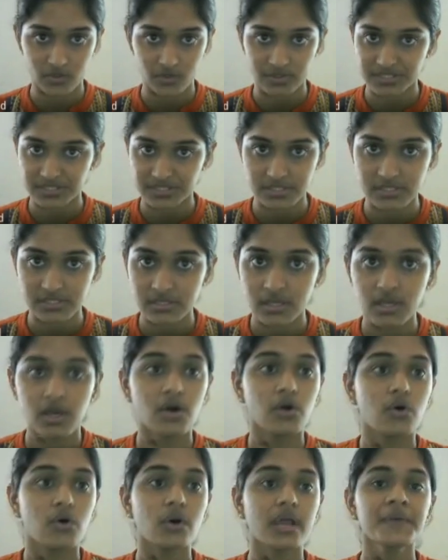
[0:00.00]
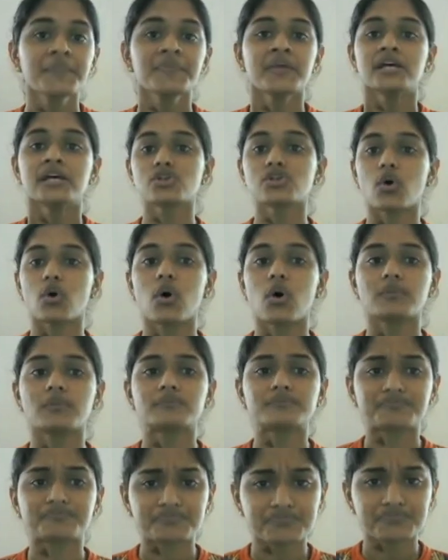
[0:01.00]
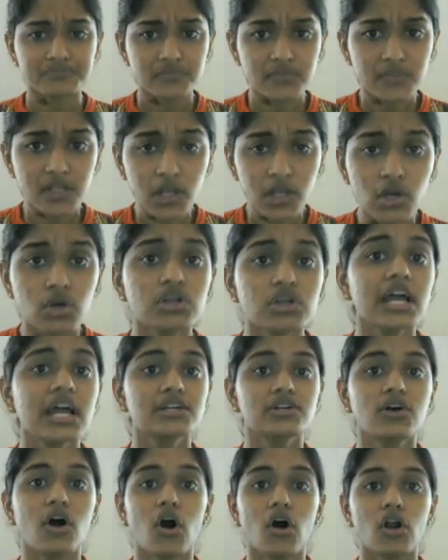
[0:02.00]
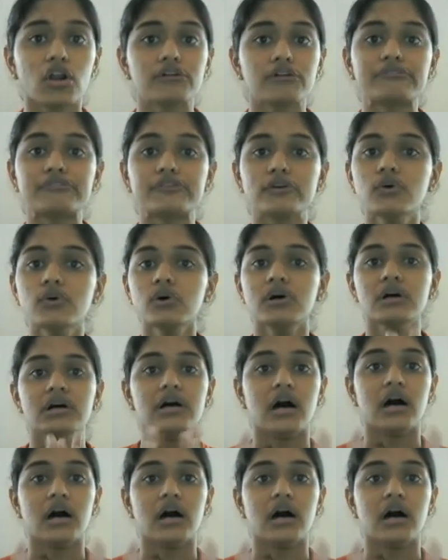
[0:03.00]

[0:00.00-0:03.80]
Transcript: questions. Okay, so good luck to all of you.